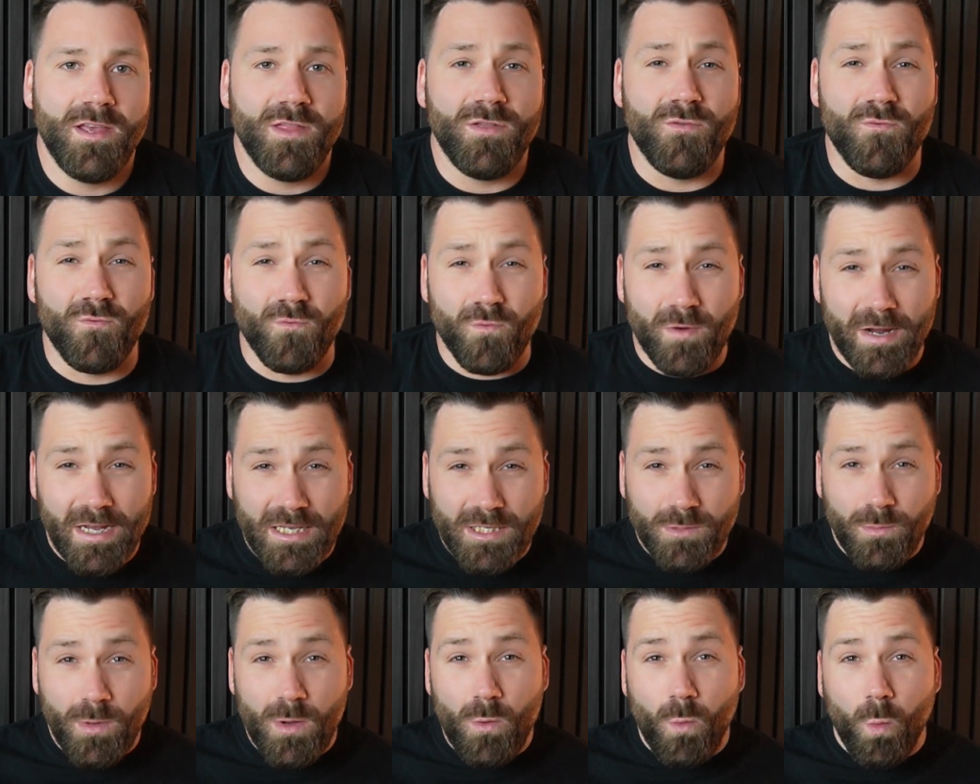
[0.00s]
The
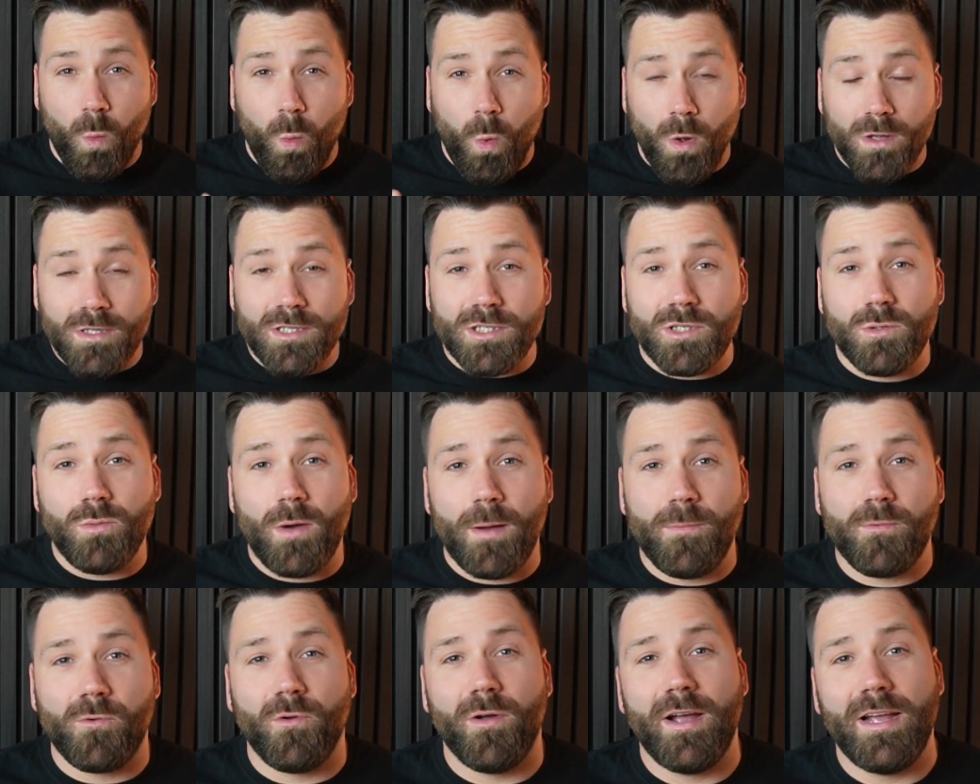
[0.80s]
reason we want to
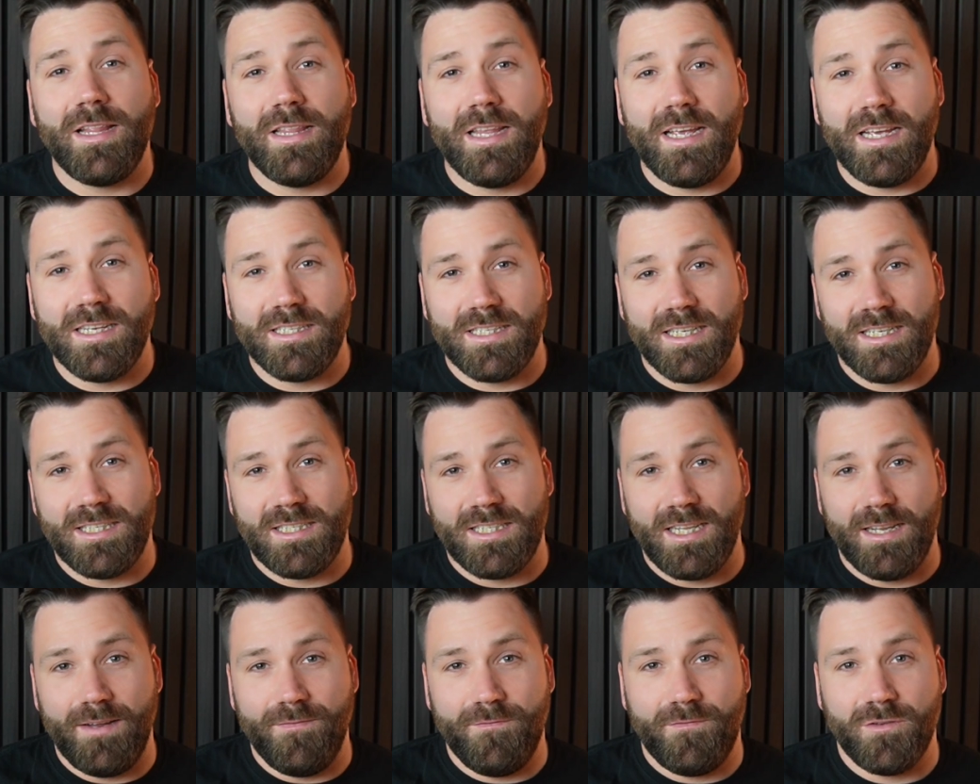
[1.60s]
upgrade the
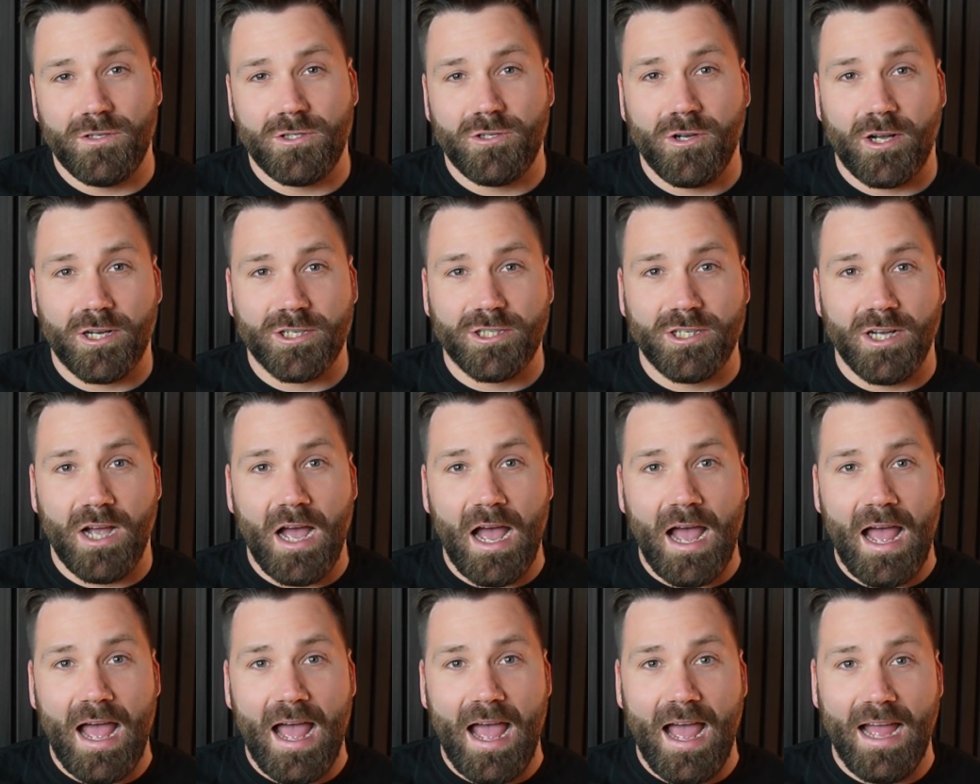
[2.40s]
existing
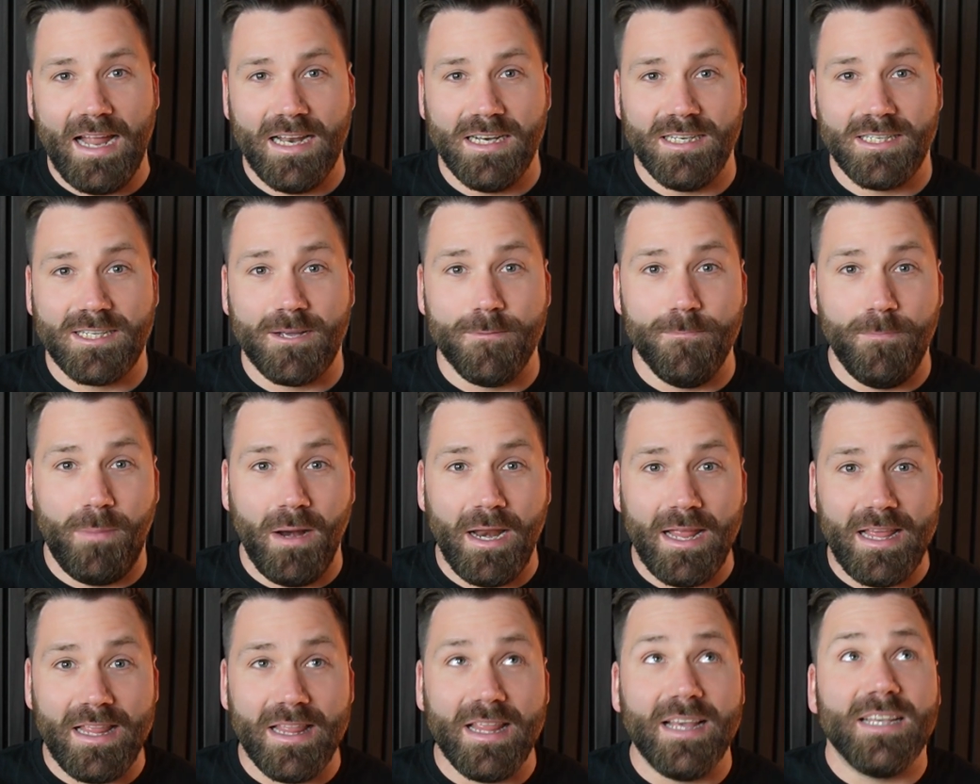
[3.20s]
infrastructure and
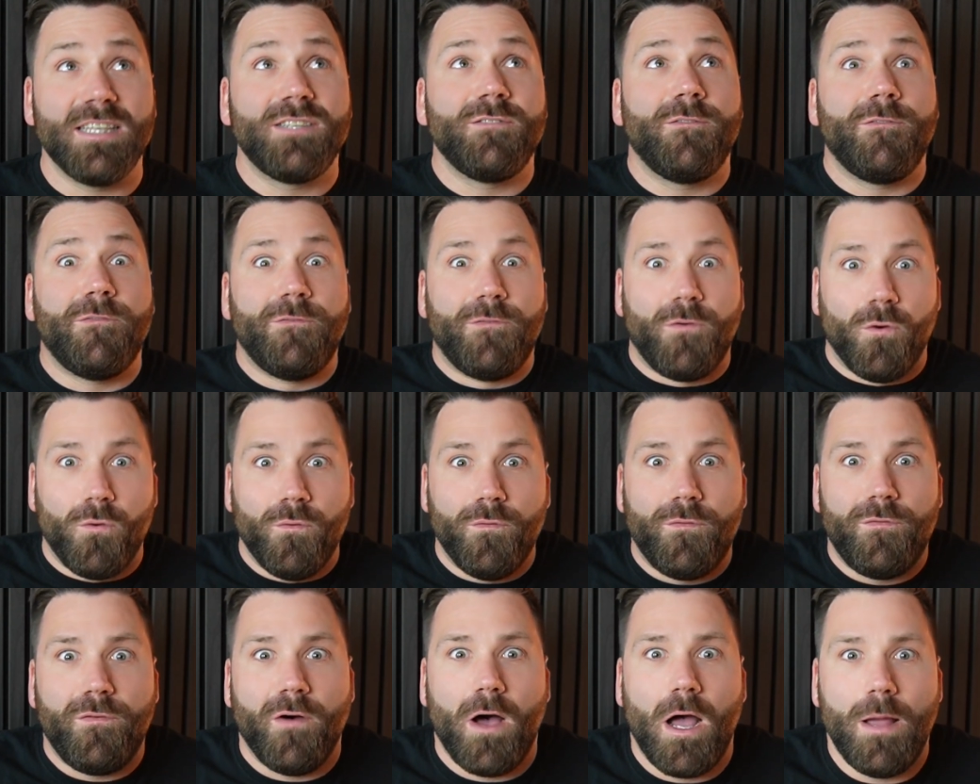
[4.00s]
complete this
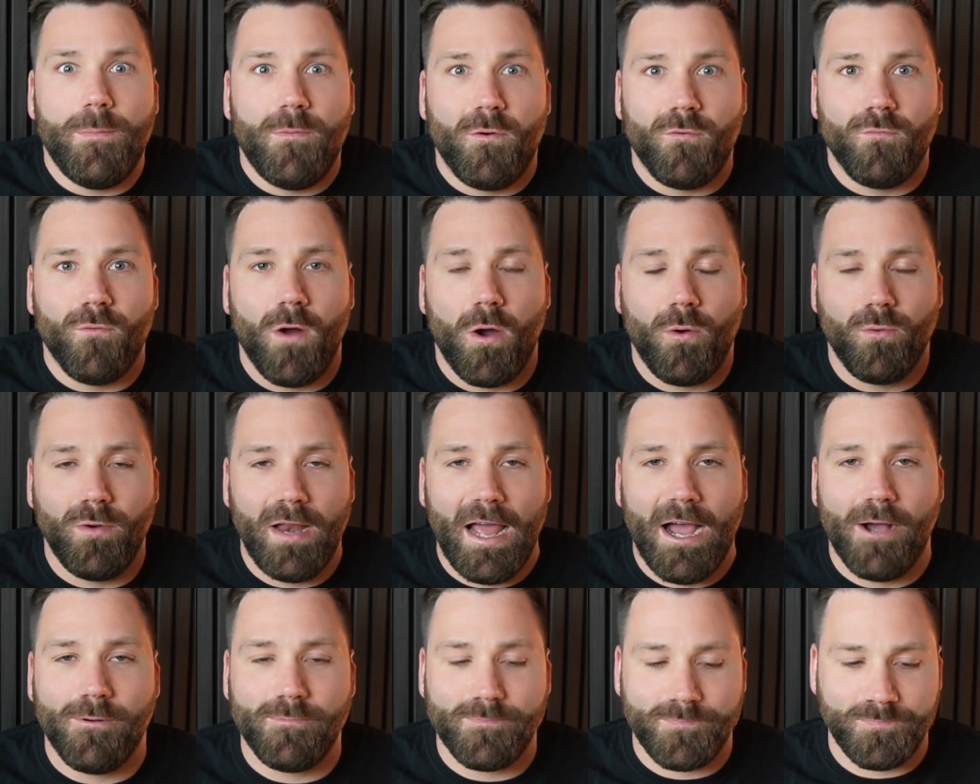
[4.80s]
full fibre
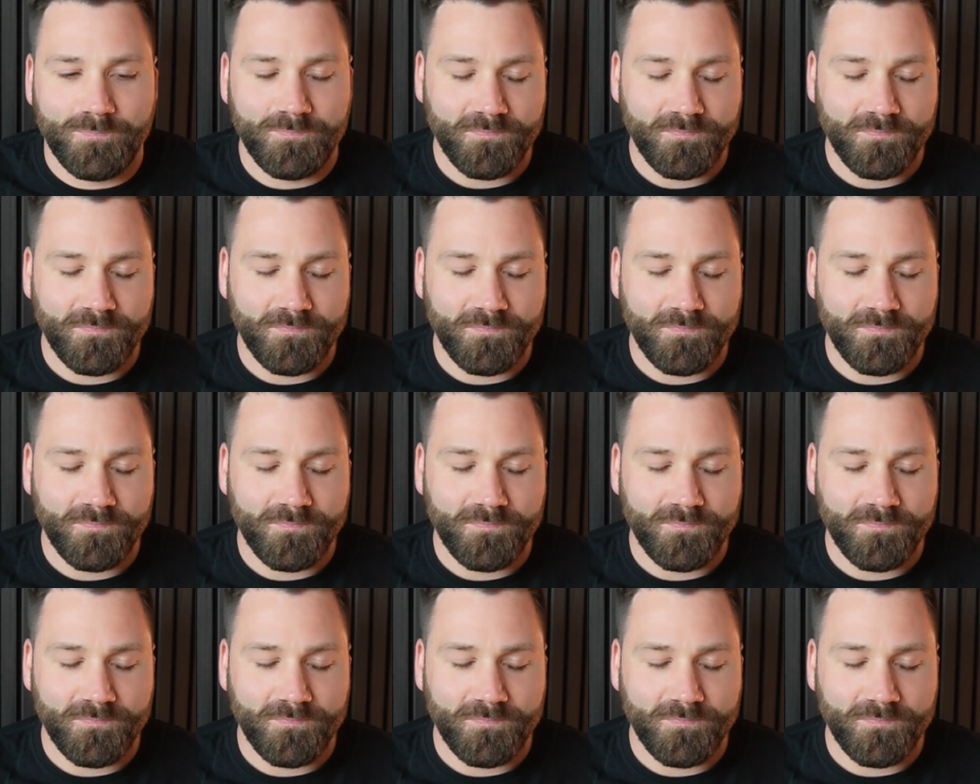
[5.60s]
rollout